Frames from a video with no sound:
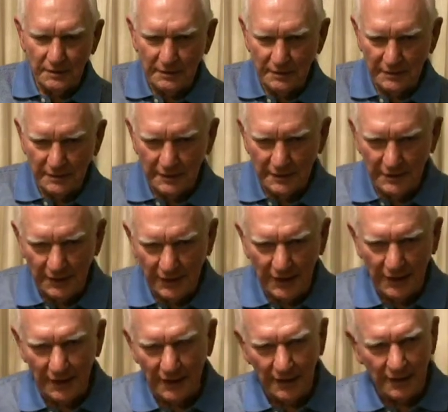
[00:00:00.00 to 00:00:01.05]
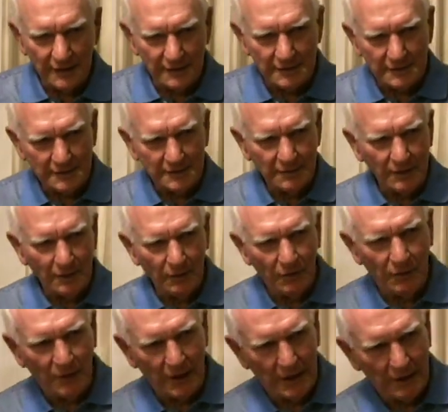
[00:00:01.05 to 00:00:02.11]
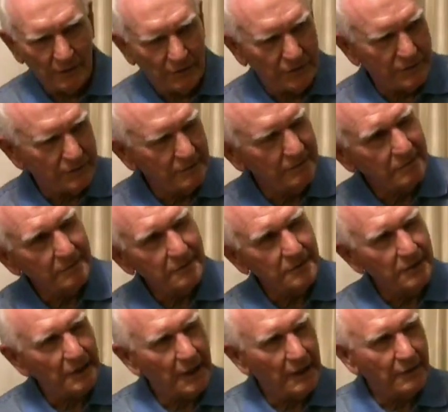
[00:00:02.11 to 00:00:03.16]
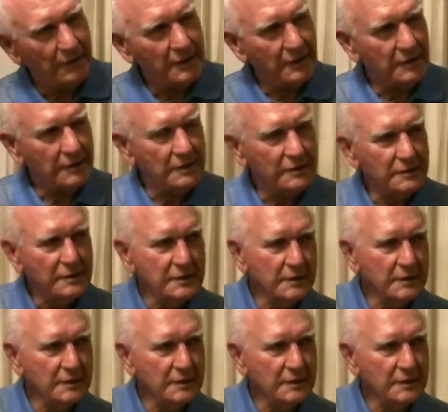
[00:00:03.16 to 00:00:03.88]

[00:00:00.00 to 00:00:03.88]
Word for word: Got it. They got um, five driver.